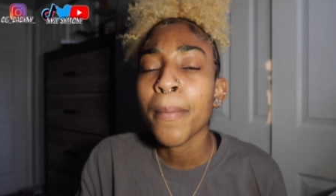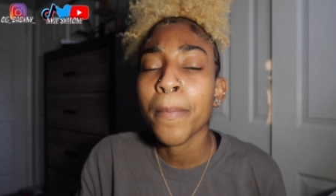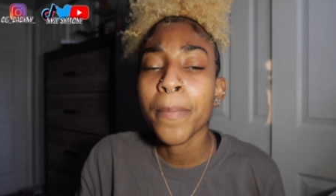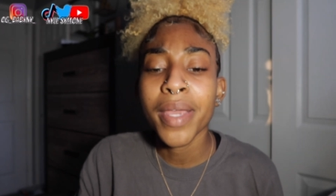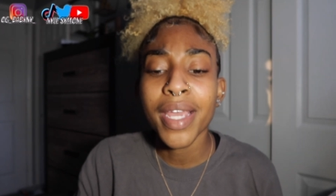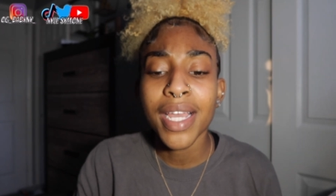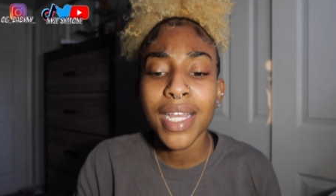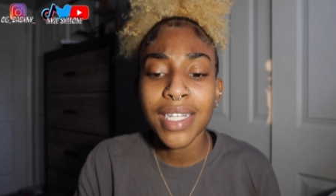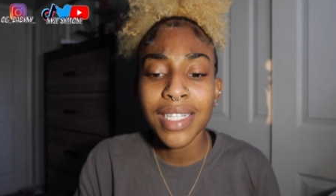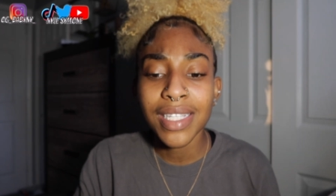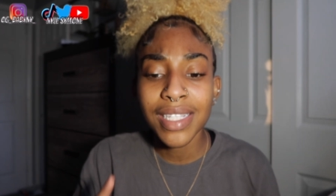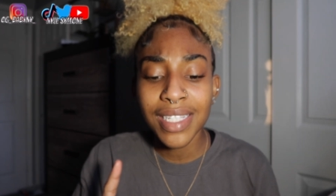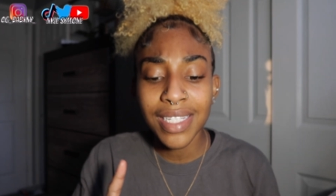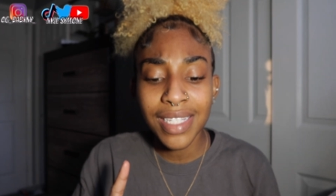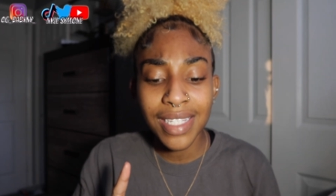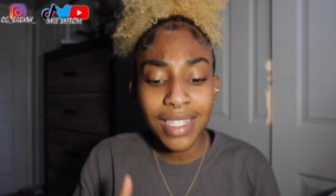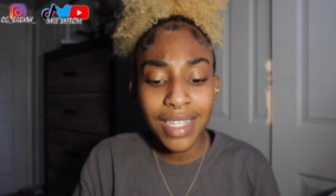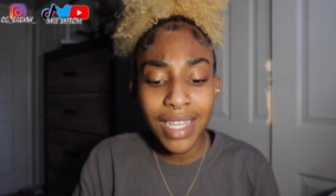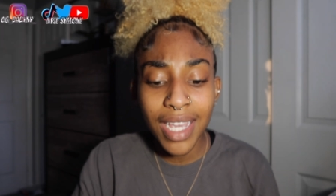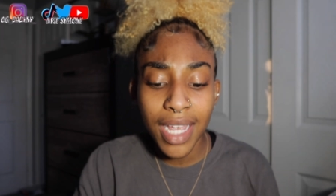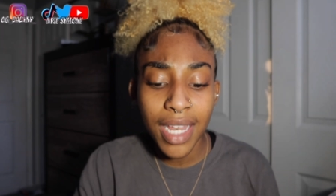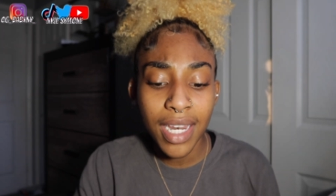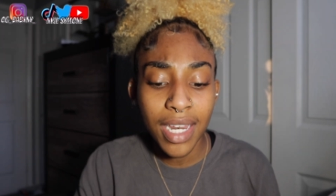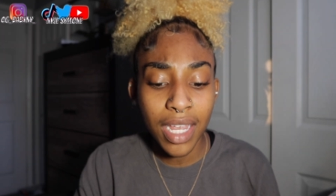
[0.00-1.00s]
being
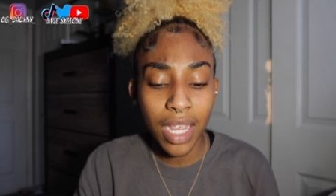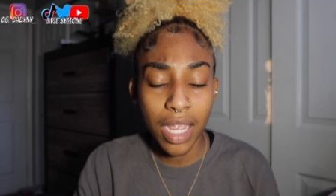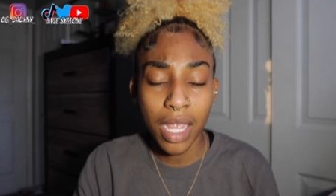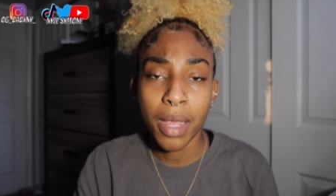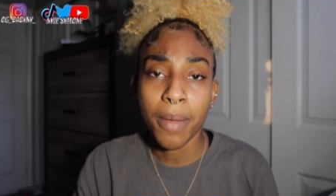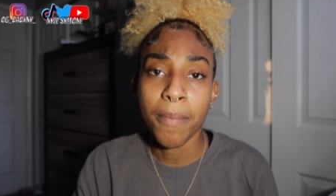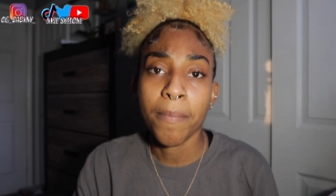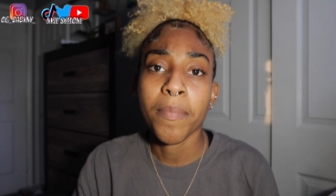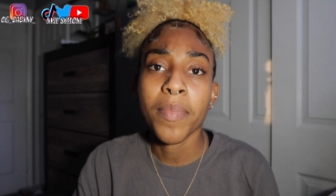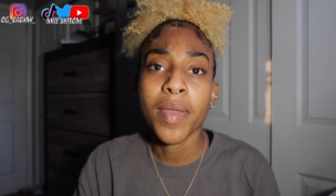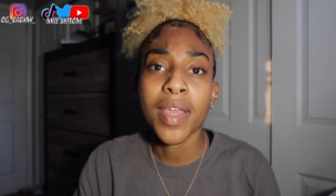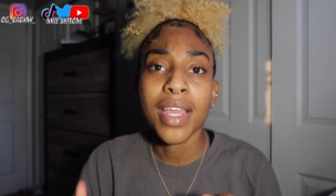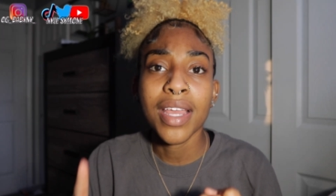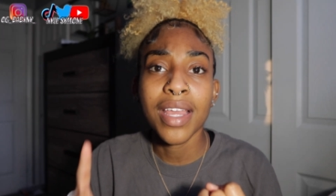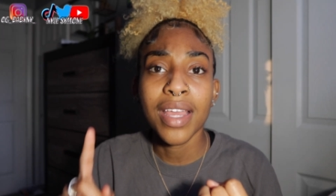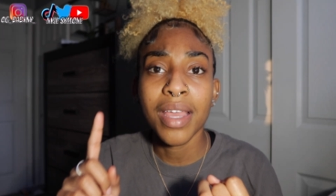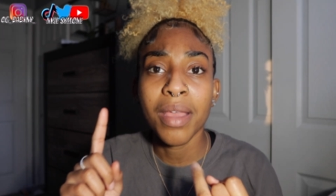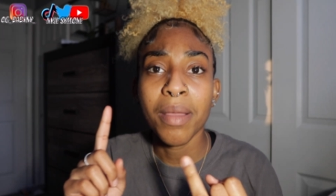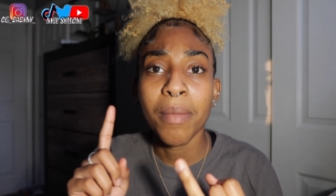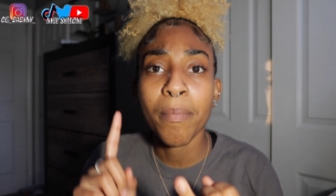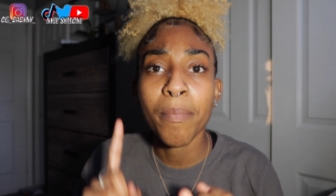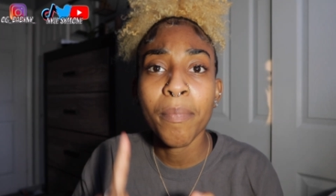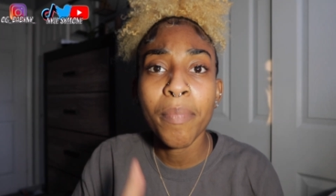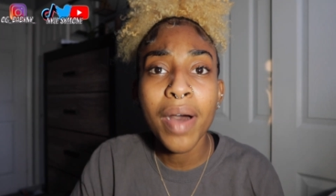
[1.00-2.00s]
skinny,
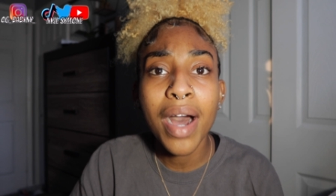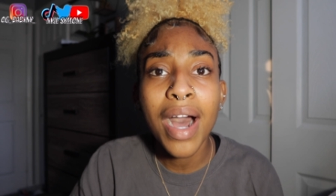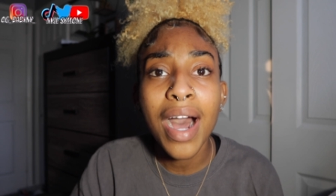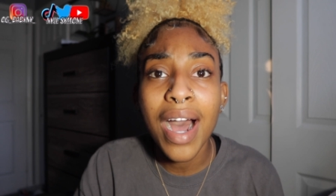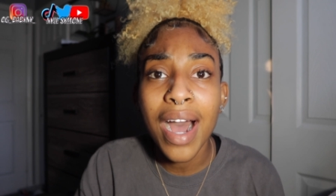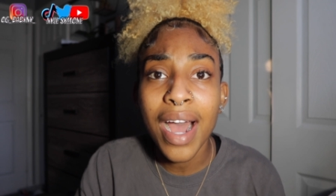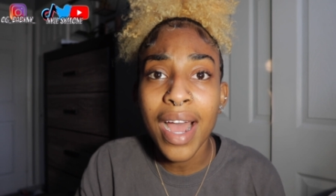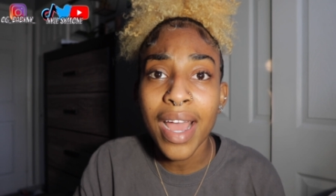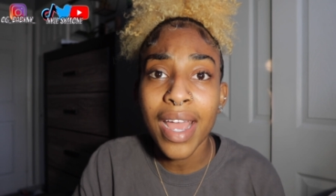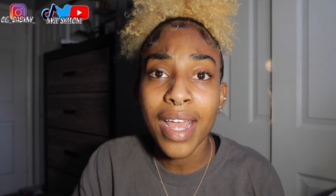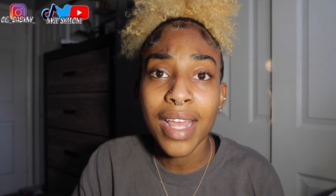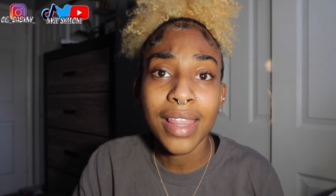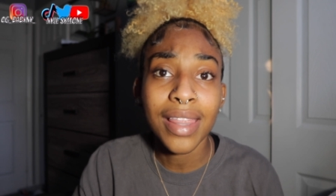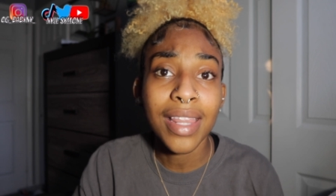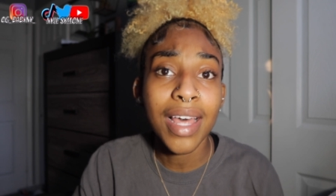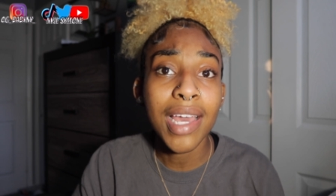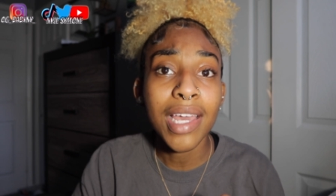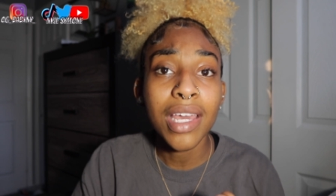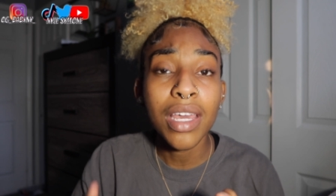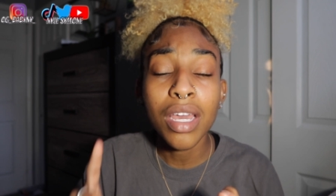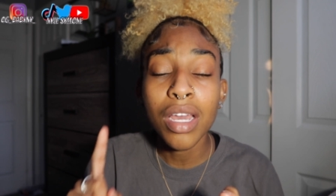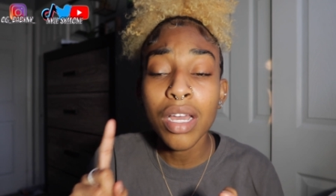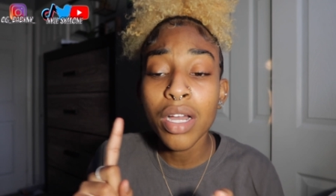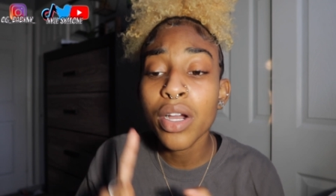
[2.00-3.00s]
being bi,
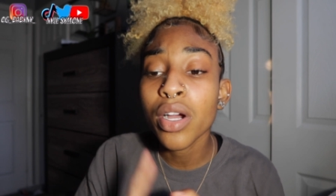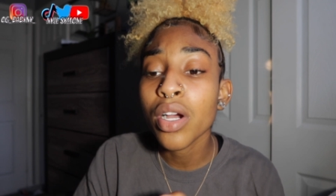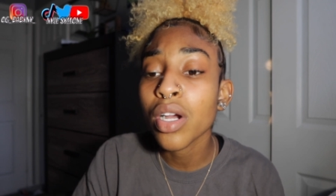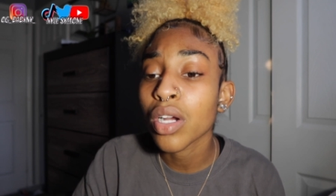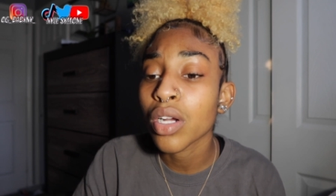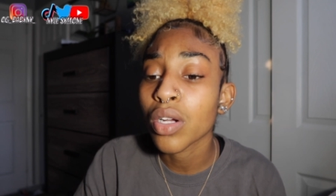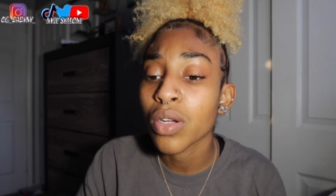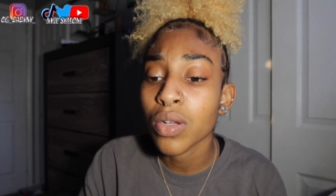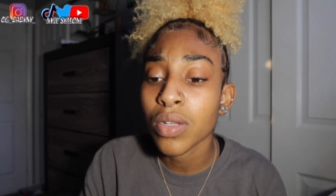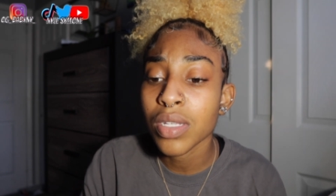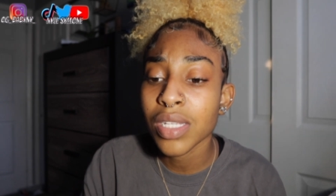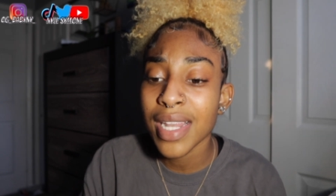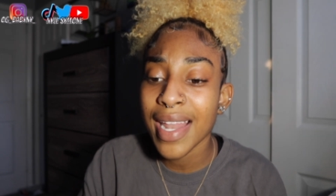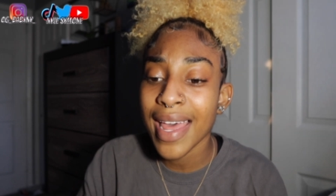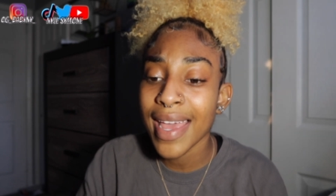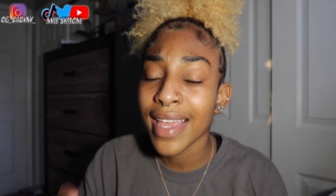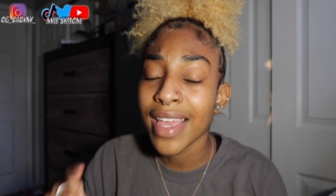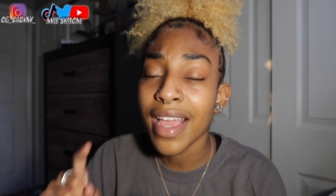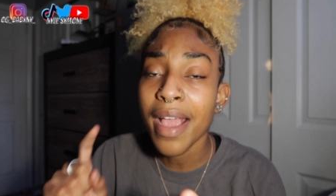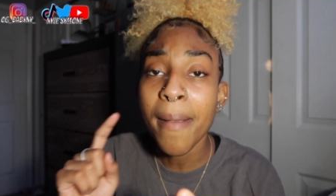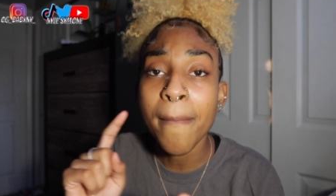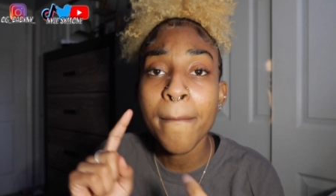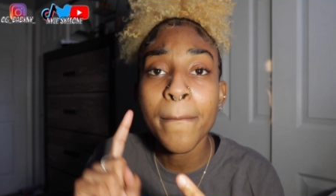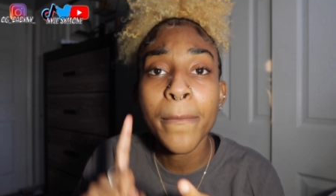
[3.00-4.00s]
liking girls,
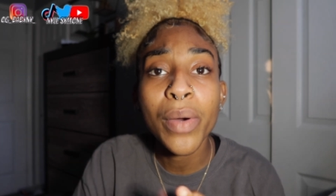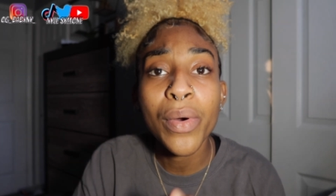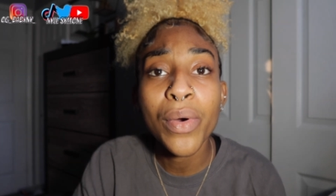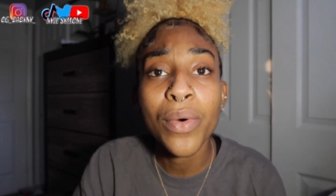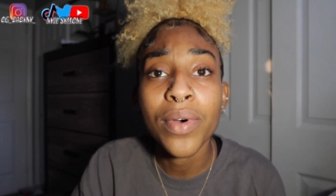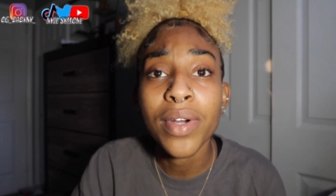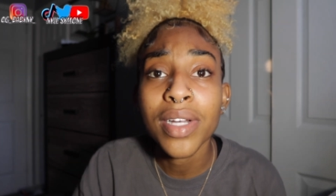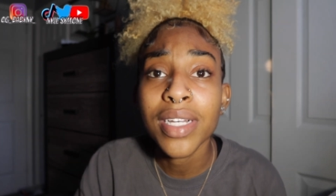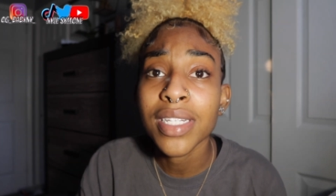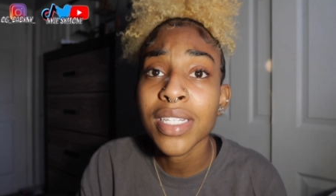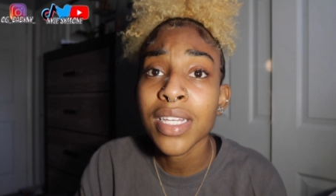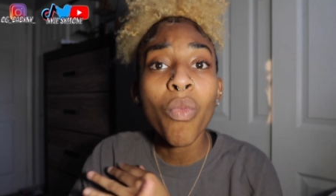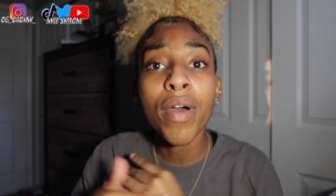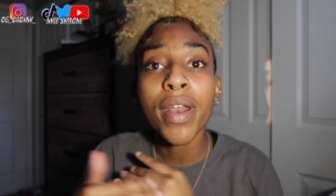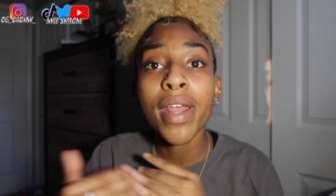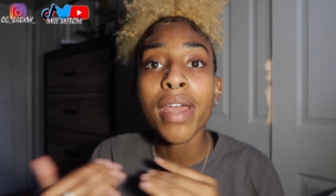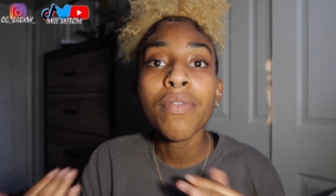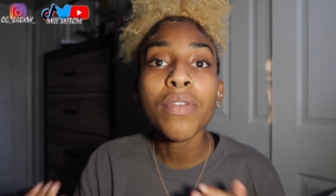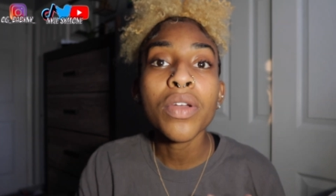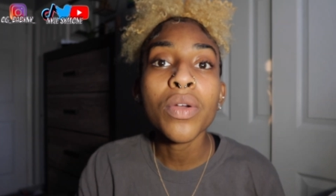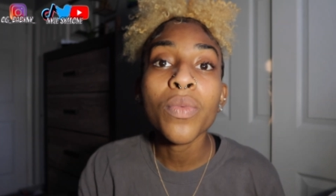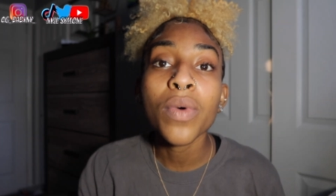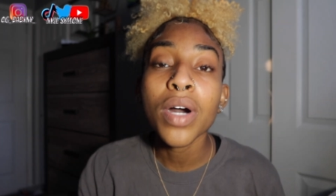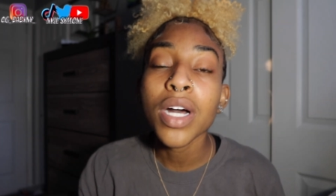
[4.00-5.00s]
liking boys,
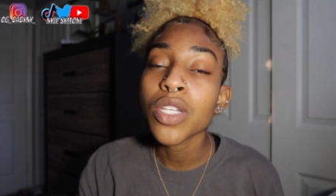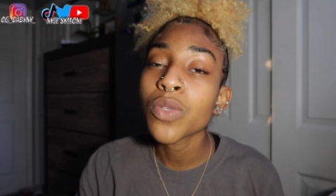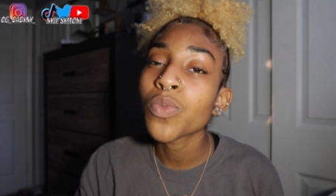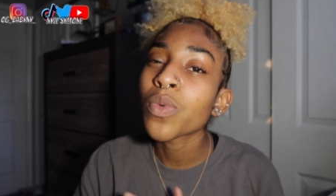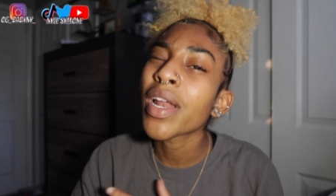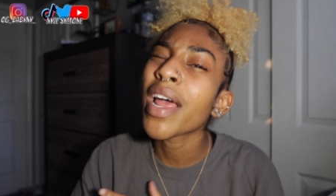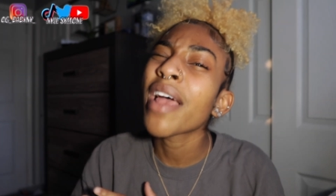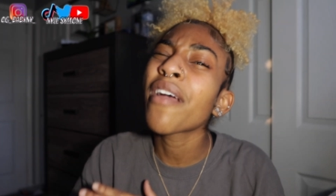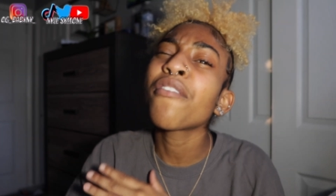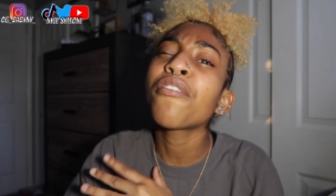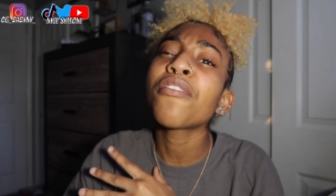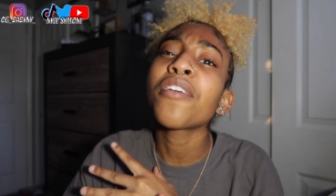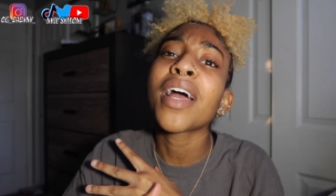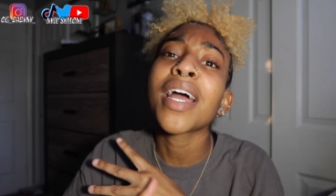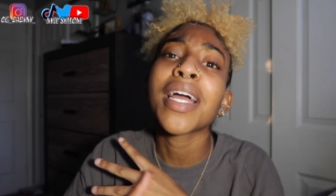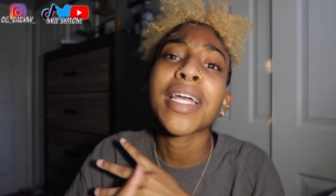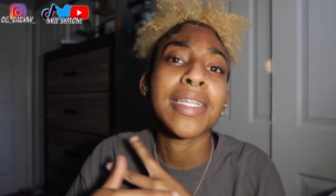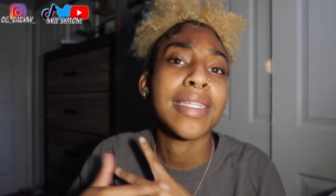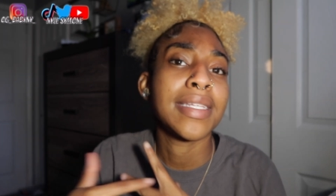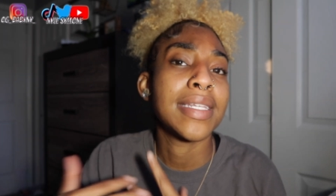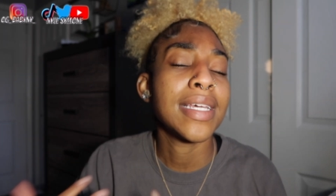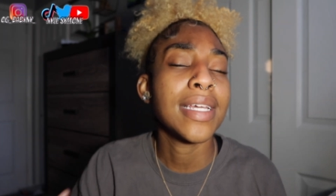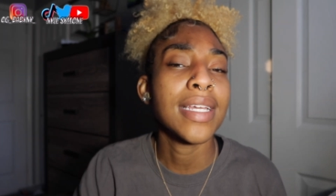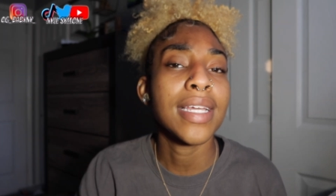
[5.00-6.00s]
whatever it was, whatever I
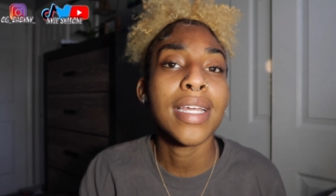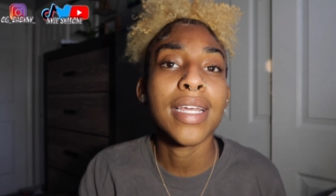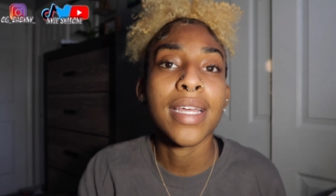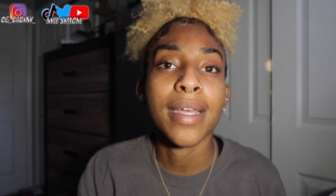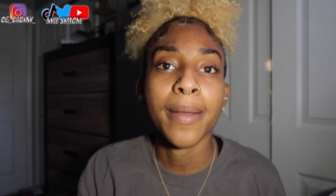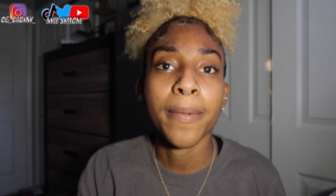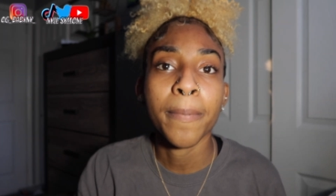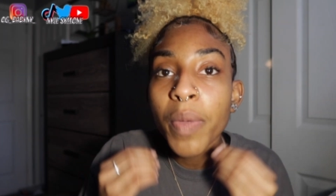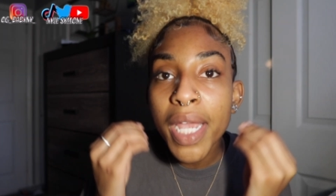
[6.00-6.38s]
did.